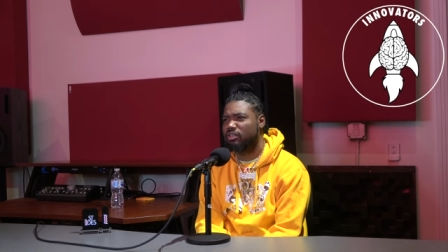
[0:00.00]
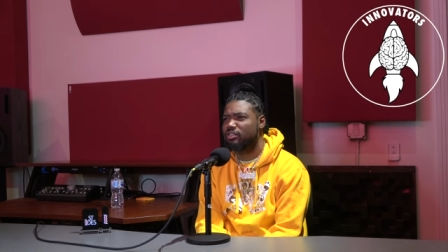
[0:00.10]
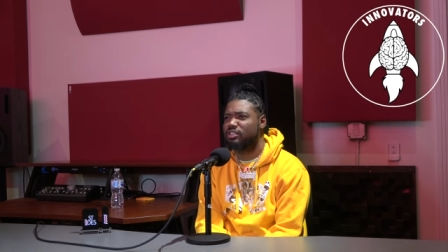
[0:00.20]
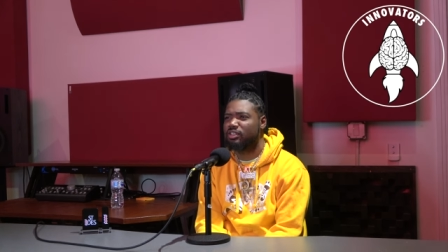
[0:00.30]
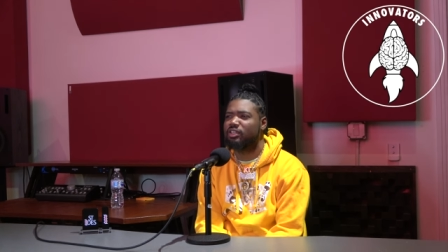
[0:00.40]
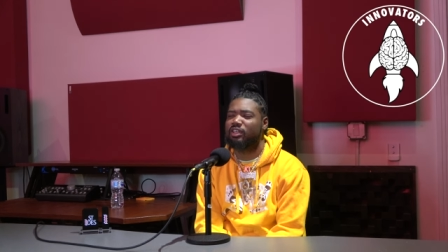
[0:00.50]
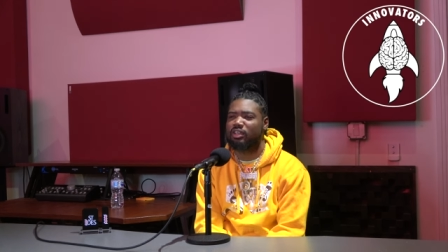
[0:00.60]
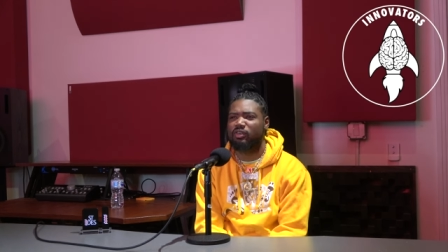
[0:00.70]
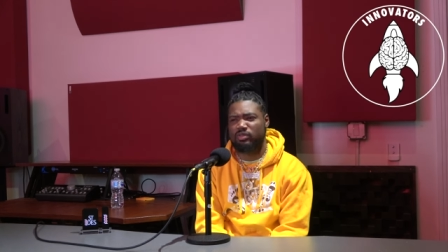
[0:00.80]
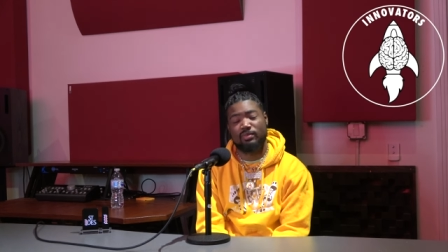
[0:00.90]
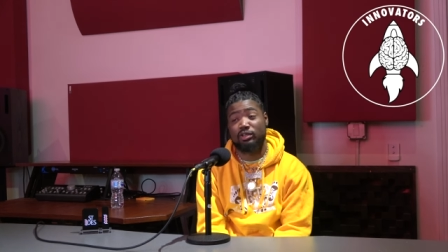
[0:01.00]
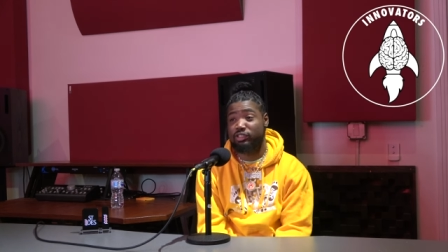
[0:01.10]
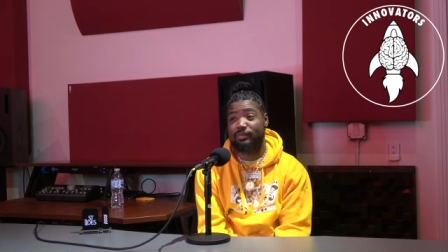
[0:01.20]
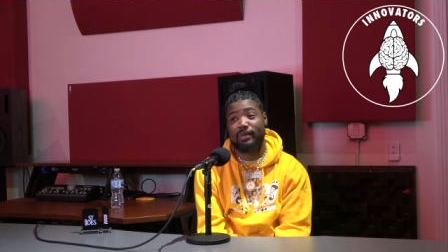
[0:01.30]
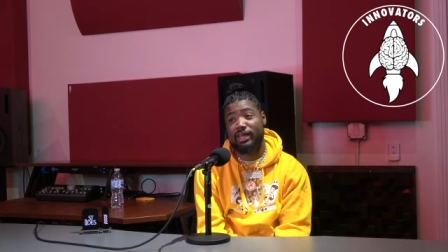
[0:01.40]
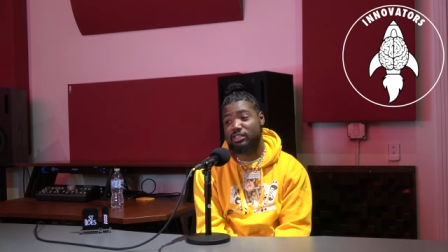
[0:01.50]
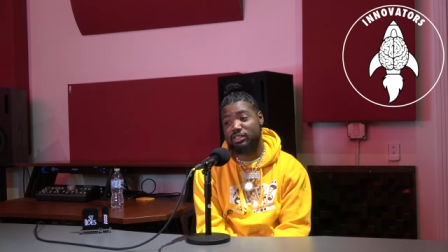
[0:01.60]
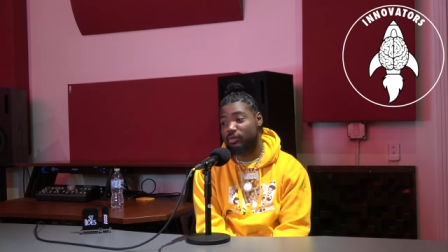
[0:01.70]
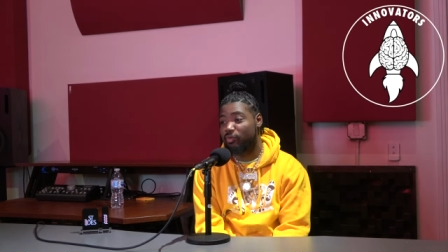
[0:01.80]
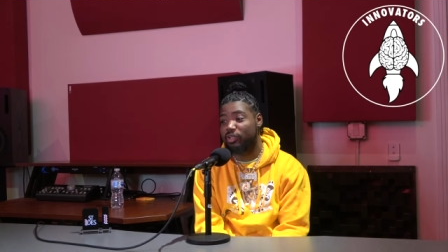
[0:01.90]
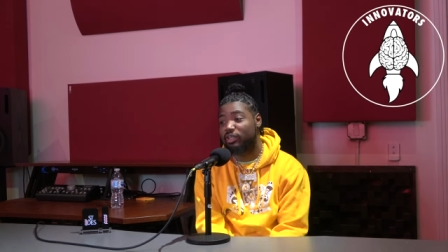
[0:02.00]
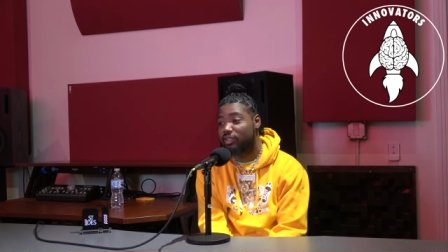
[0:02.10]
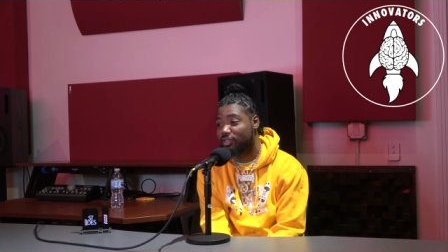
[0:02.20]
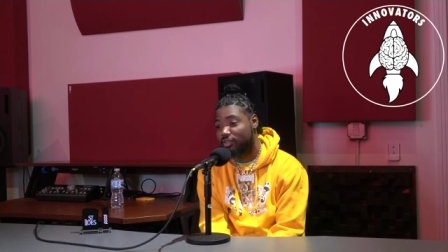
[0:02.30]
on the G. Yeah, it was mostly bass shit, really.